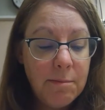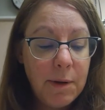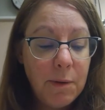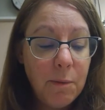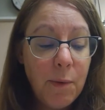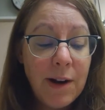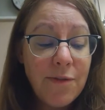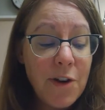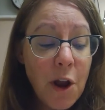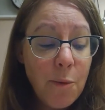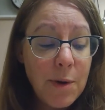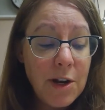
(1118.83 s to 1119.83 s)
But what if
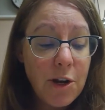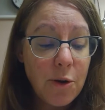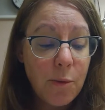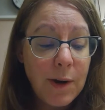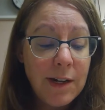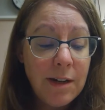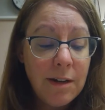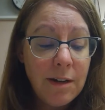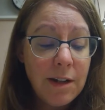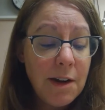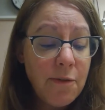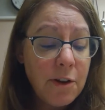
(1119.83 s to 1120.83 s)
no one knew? What
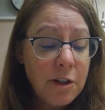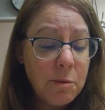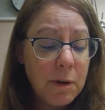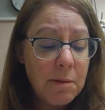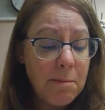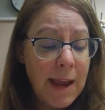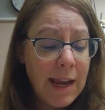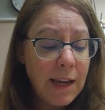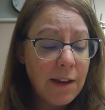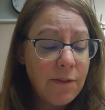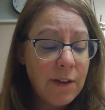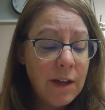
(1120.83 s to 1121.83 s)
difference would it
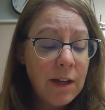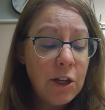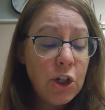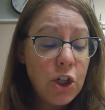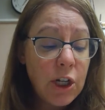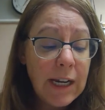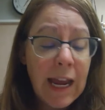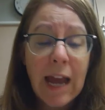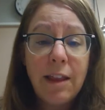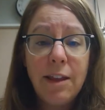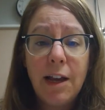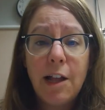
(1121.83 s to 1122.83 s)
make if she
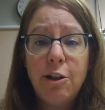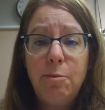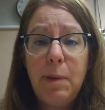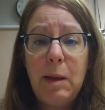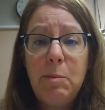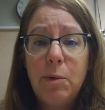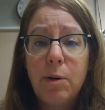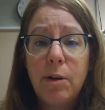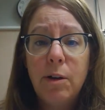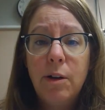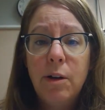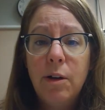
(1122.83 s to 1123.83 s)
had the colored
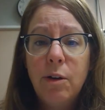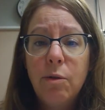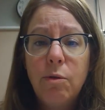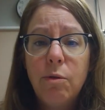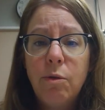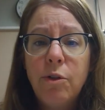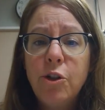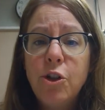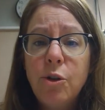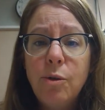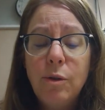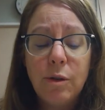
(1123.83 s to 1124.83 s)
paper or the
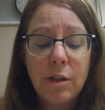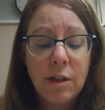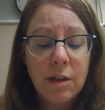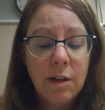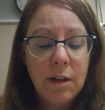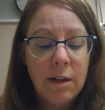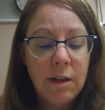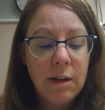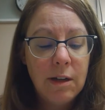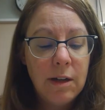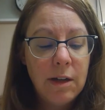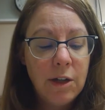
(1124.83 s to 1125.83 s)
shoes?
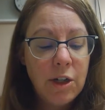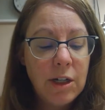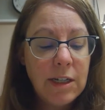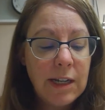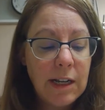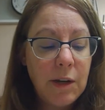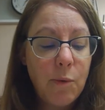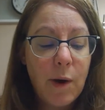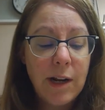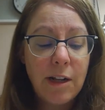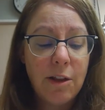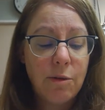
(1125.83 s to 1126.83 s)
She suddenly
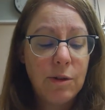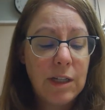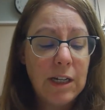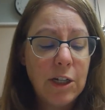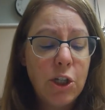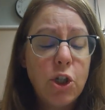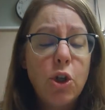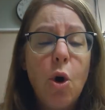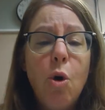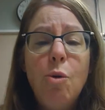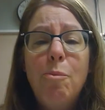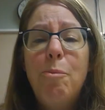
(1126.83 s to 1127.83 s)
wanted those things
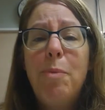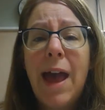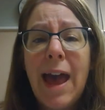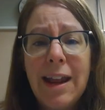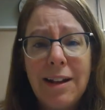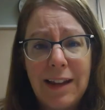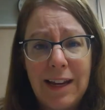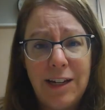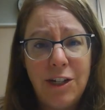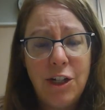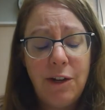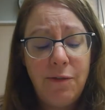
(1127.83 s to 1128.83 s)
so
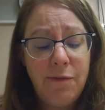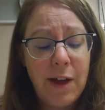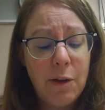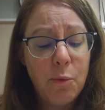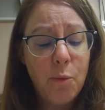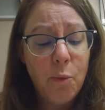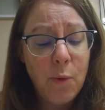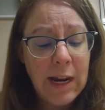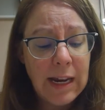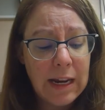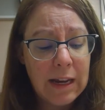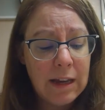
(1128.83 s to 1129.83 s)
badly. She felt
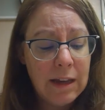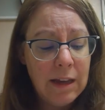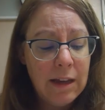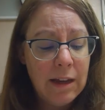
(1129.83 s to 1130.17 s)
weak.